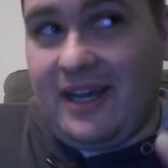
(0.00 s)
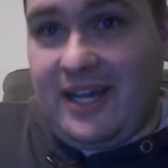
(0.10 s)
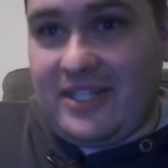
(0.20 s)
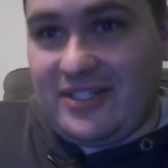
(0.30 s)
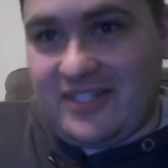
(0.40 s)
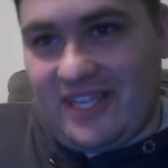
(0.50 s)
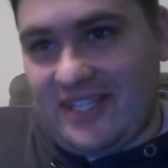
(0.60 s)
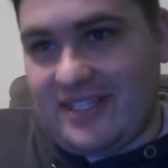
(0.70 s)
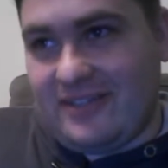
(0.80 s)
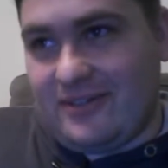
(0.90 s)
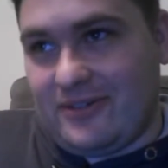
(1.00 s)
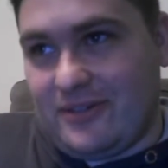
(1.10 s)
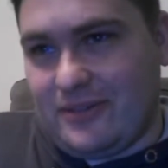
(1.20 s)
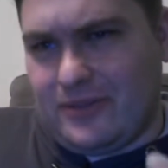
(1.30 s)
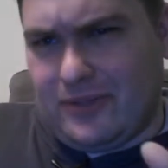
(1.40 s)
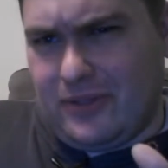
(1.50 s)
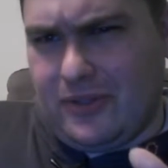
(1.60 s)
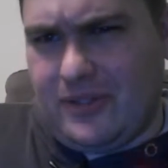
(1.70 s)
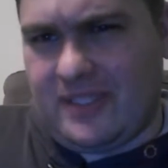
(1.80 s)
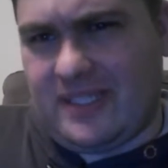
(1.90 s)
I just had dinner
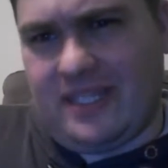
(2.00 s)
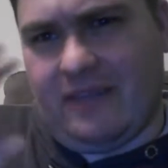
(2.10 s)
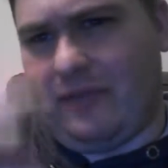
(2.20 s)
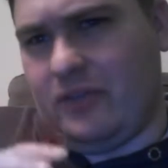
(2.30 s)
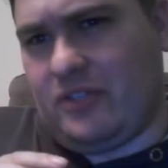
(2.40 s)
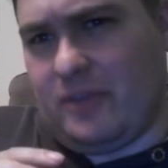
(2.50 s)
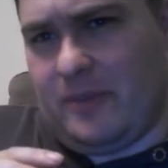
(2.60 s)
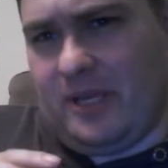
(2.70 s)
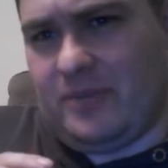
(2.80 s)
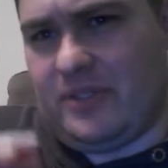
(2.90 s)
alongside the footage coming up,